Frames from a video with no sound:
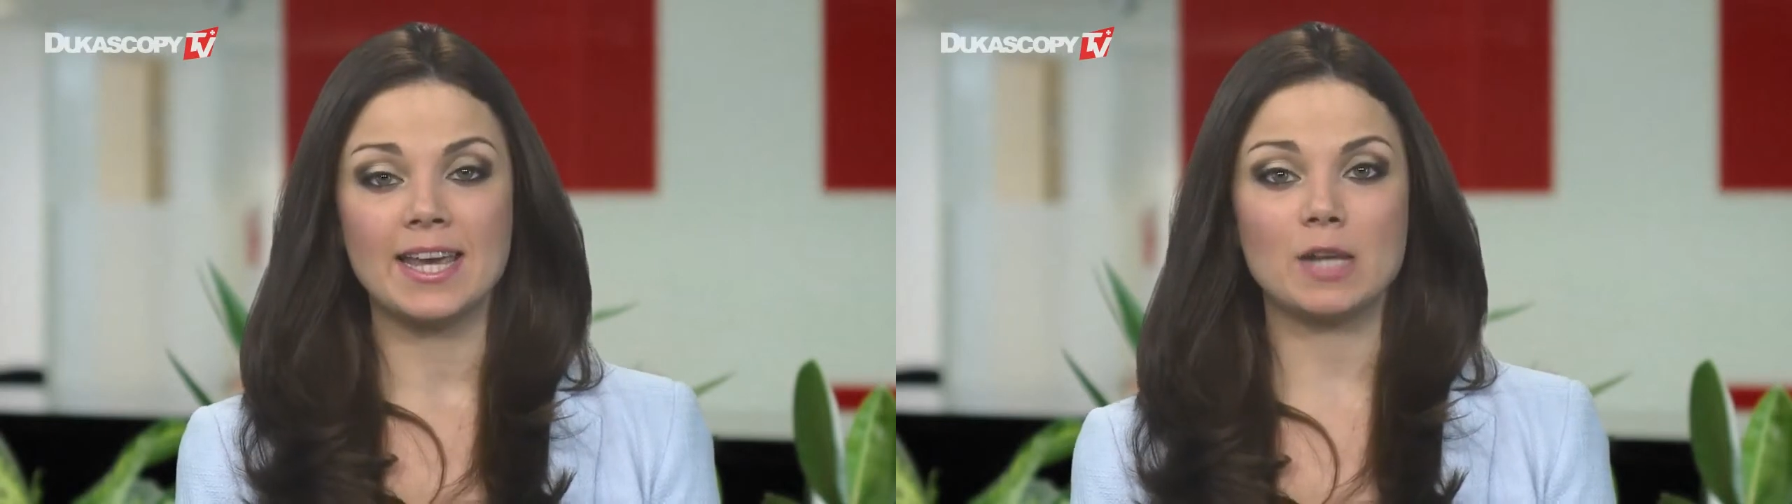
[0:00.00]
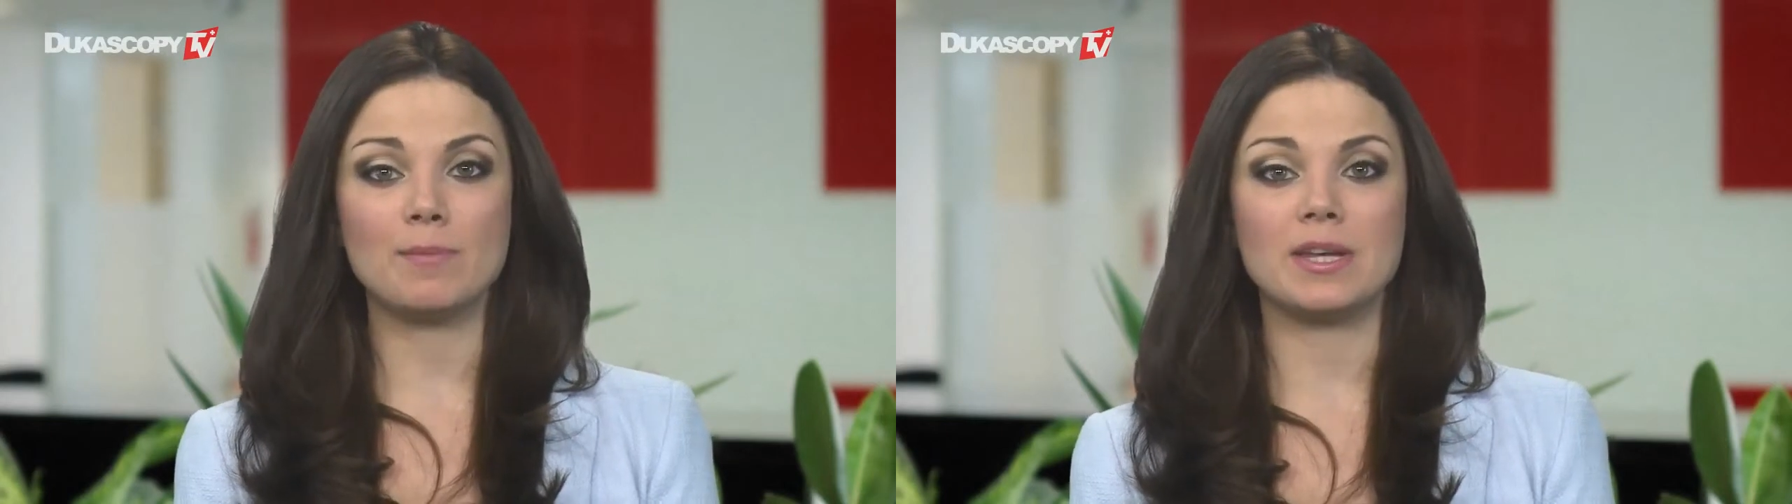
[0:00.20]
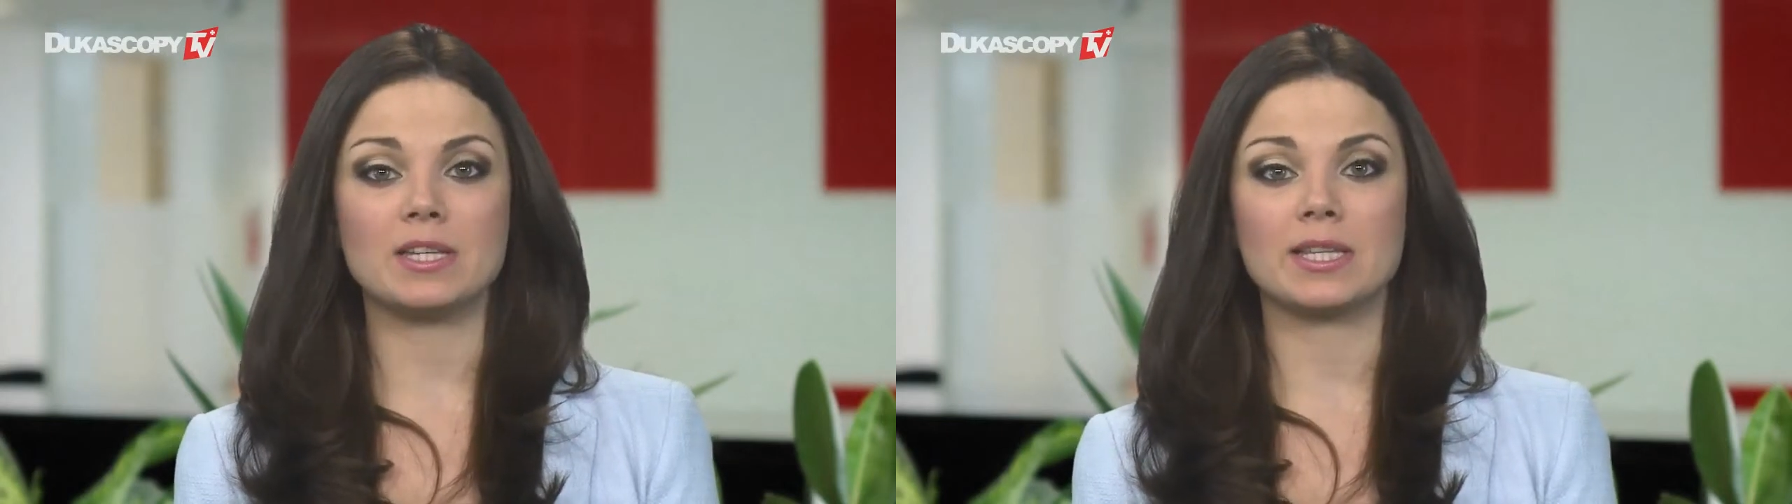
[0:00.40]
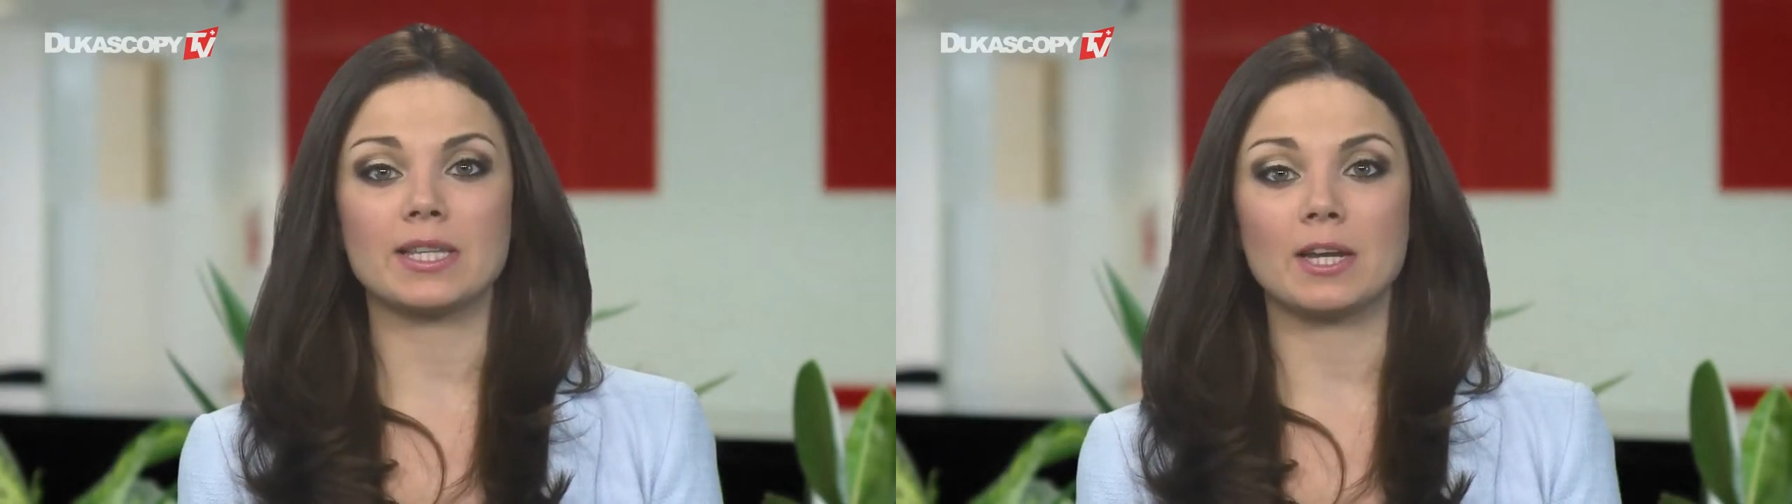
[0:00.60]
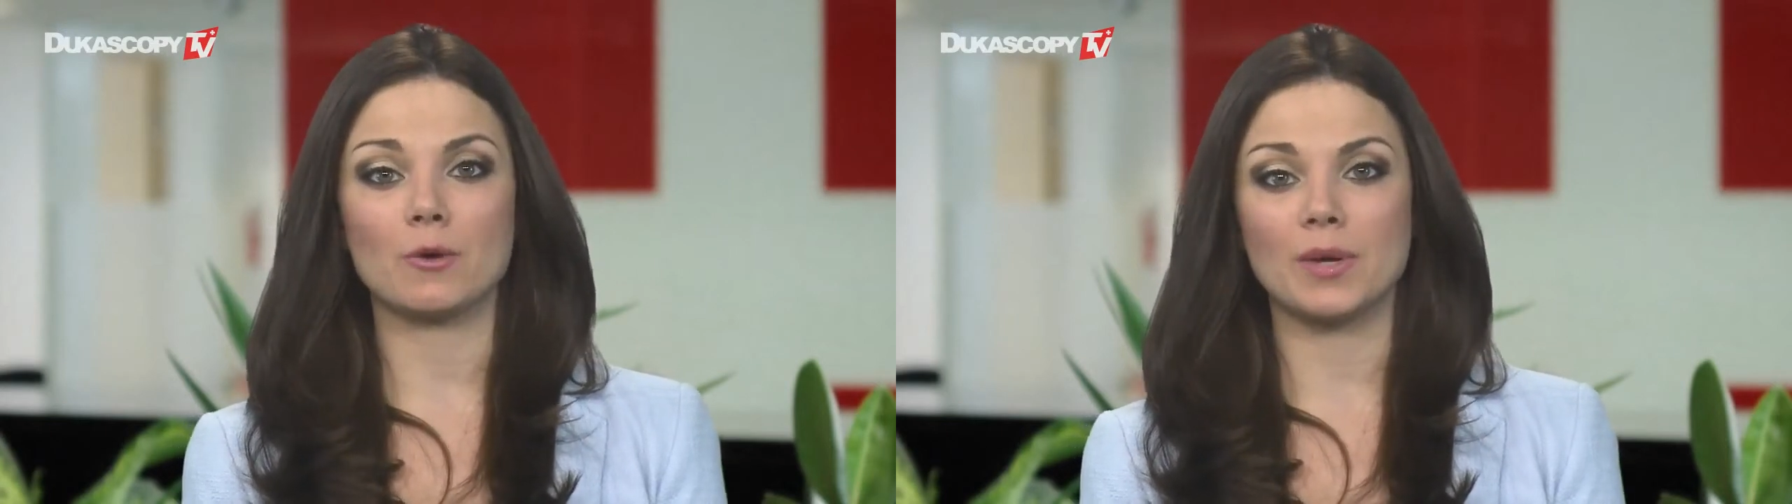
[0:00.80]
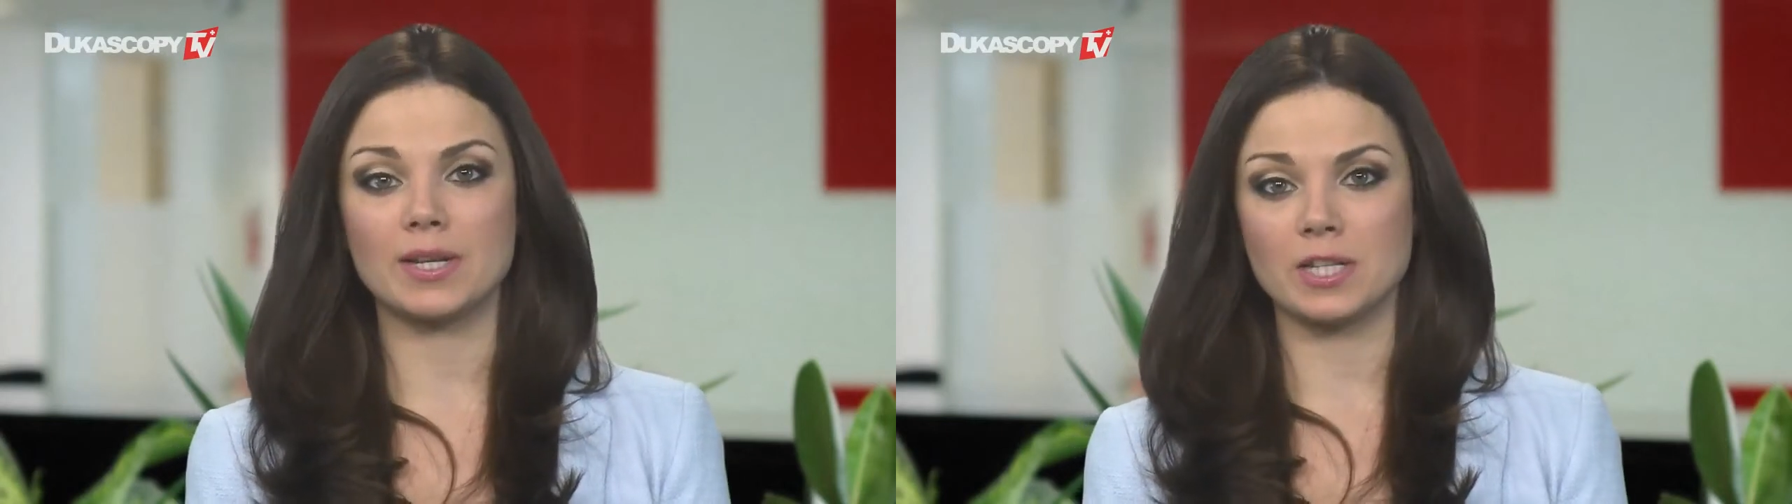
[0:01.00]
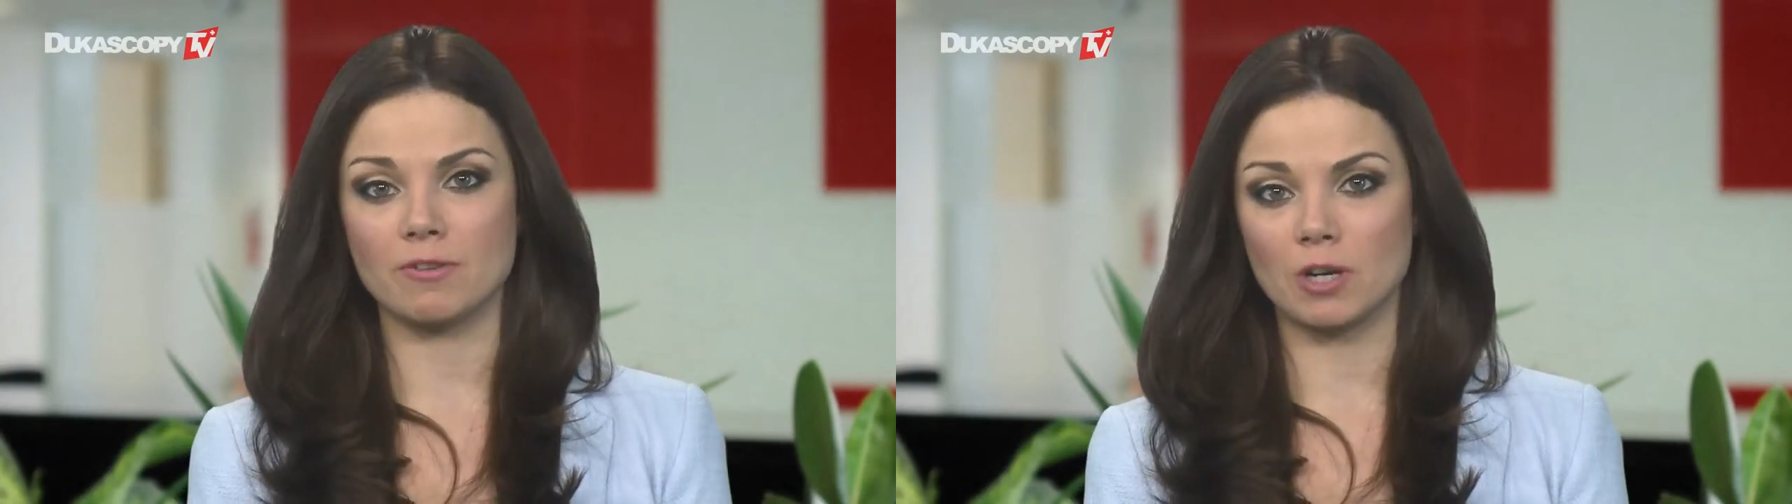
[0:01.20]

in meeting the liquidity